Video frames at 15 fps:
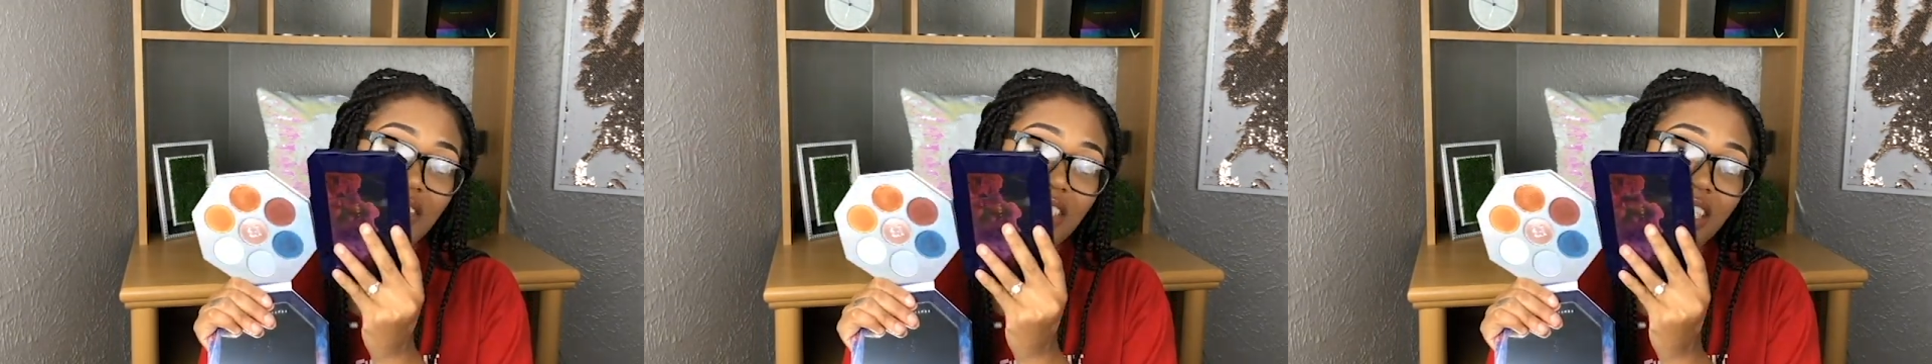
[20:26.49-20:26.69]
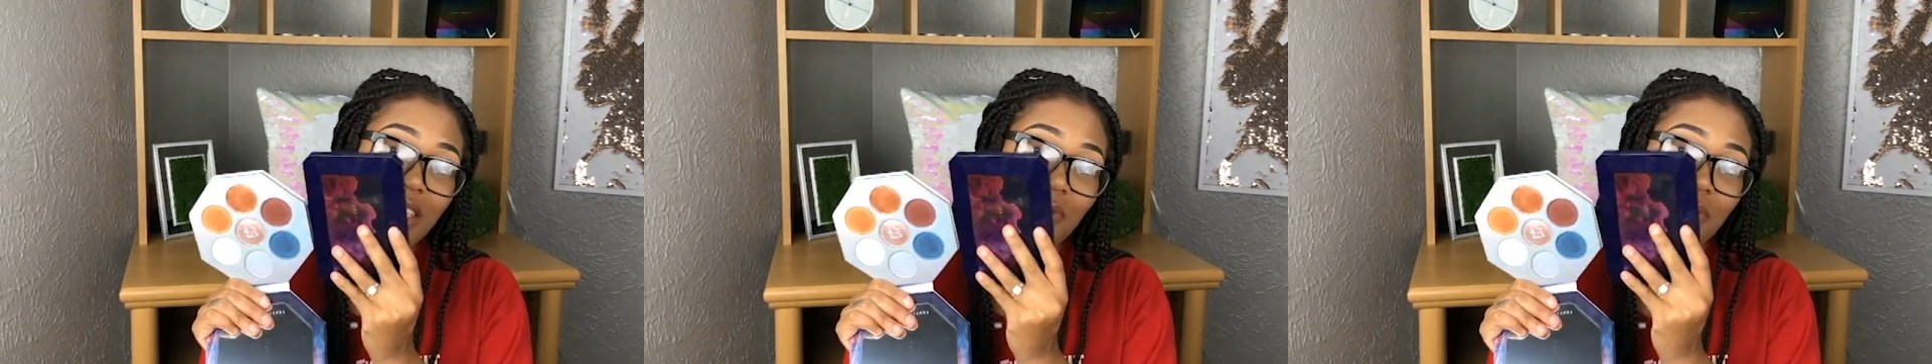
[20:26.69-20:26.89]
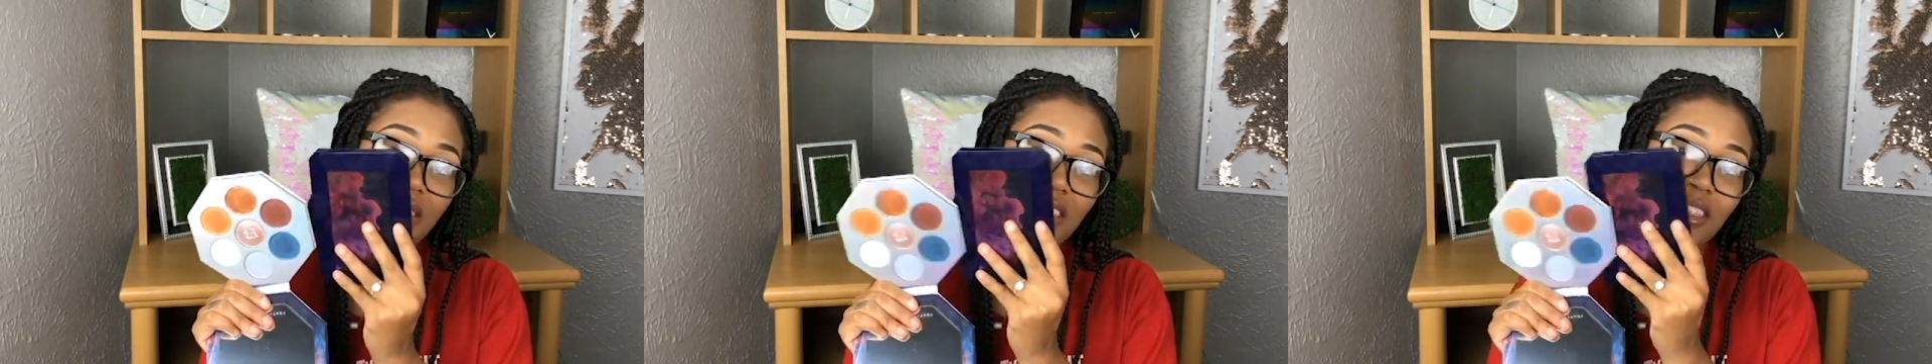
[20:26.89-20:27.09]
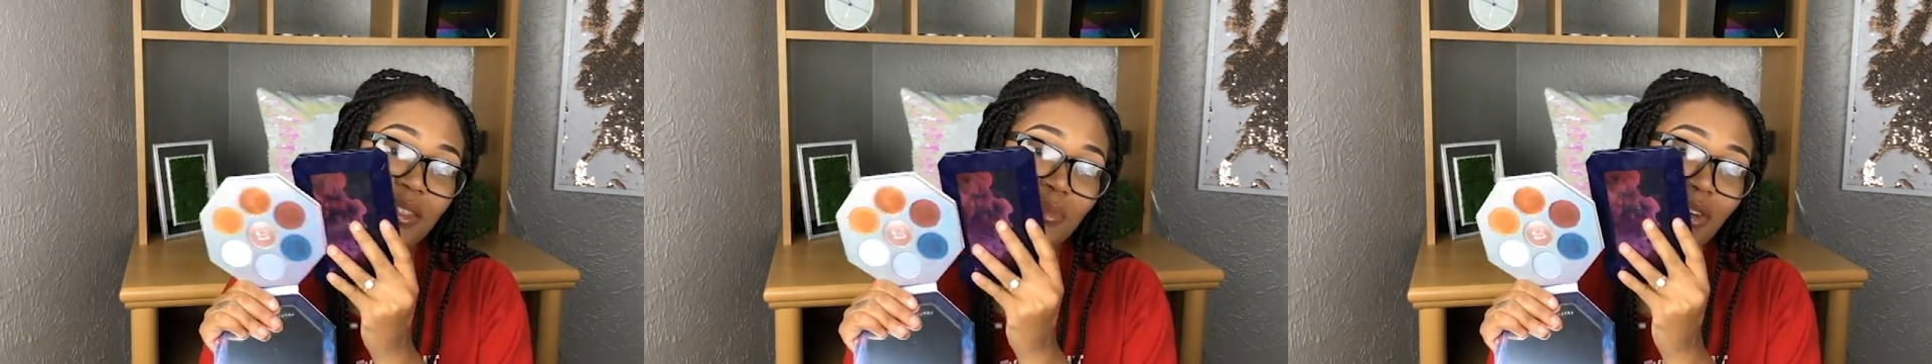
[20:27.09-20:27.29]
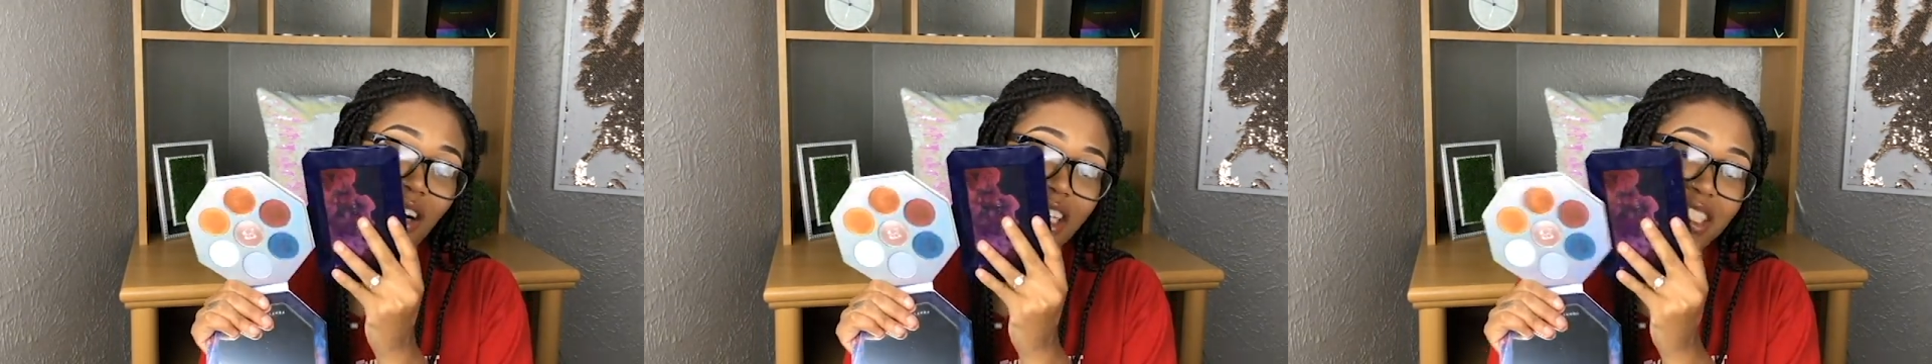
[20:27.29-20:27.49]
it with the
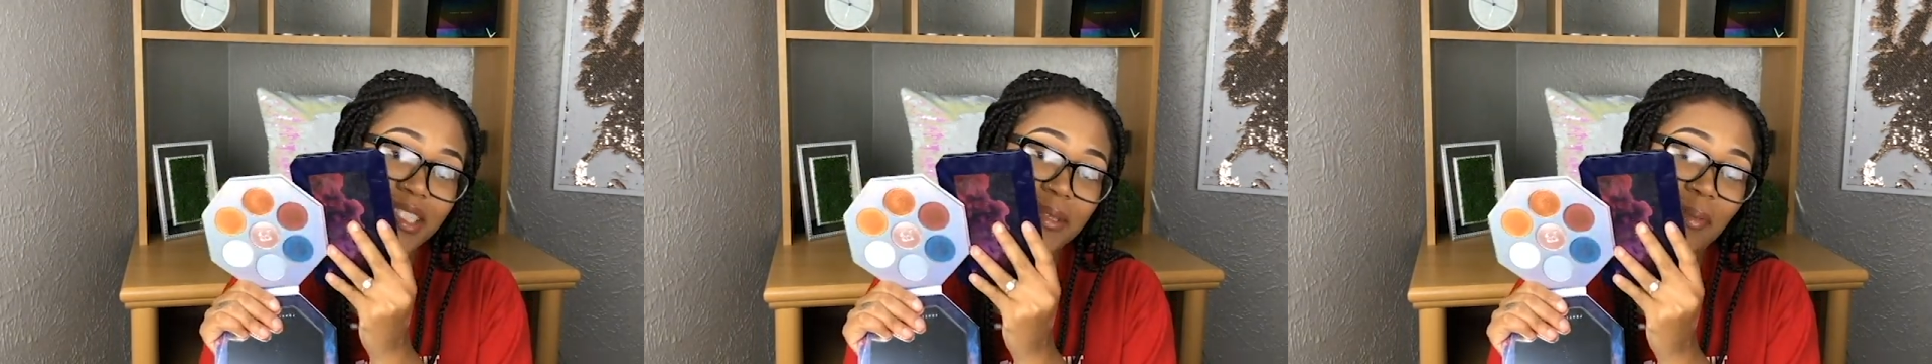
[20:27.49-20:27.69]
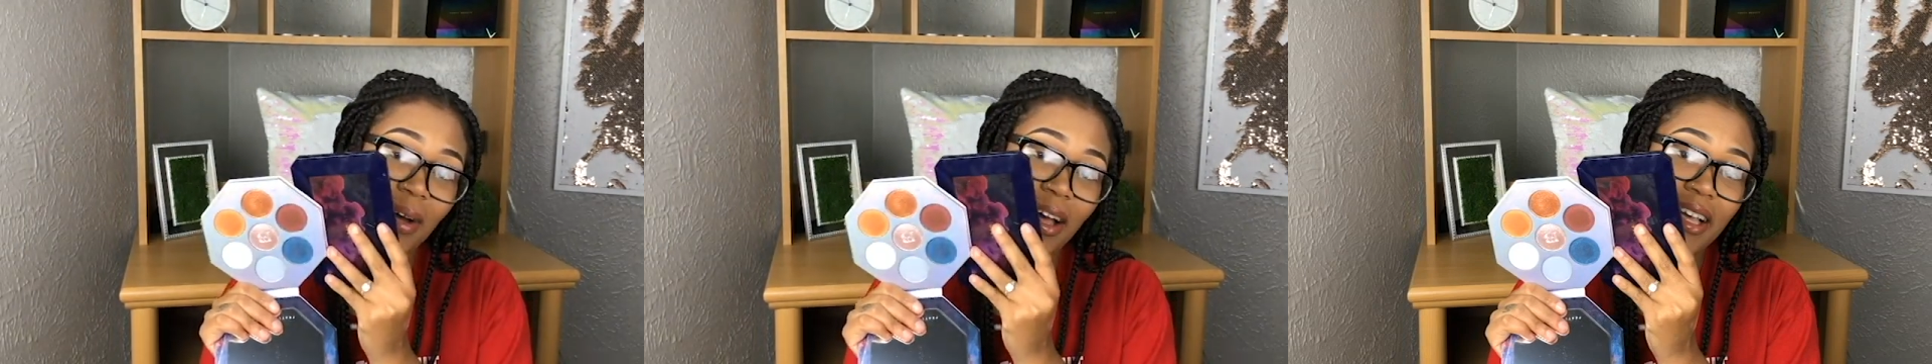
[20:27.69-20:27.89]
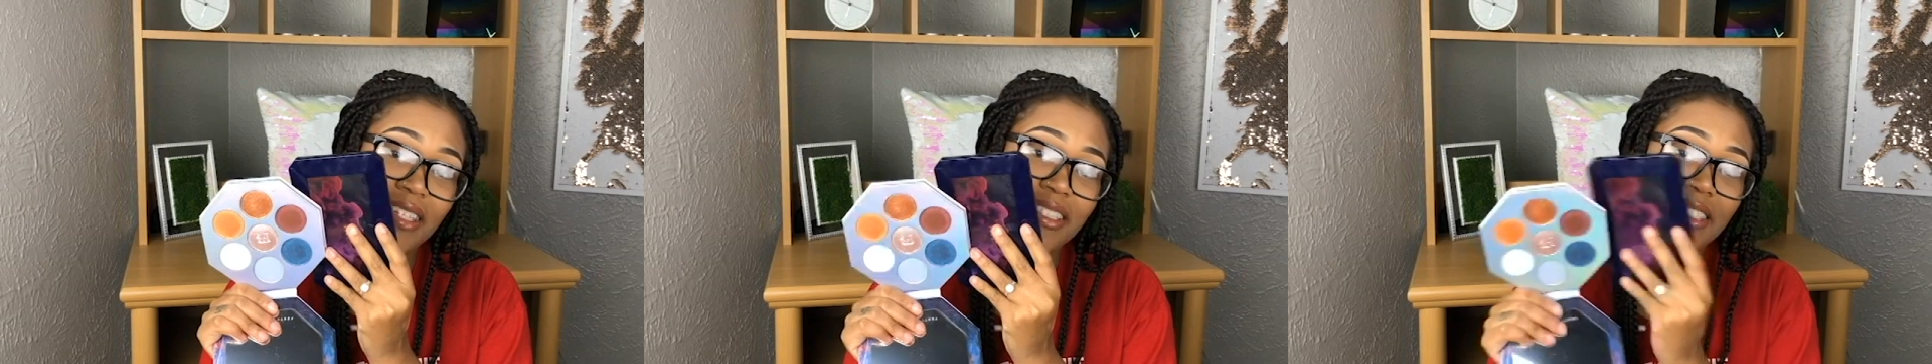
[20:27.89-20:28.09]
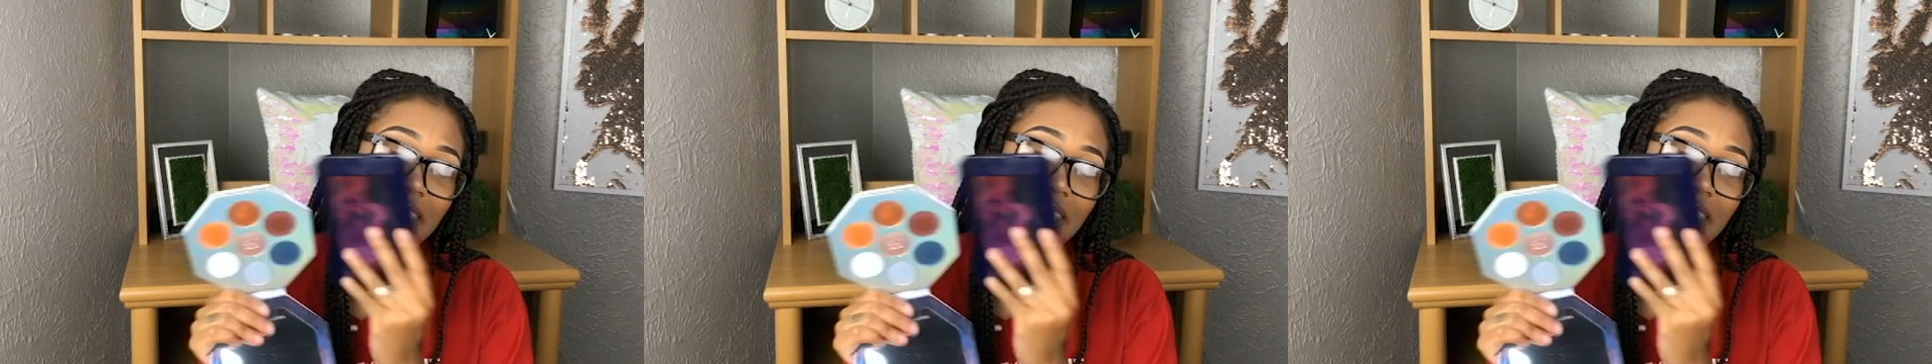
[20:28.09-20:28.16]
Moroccan Spice.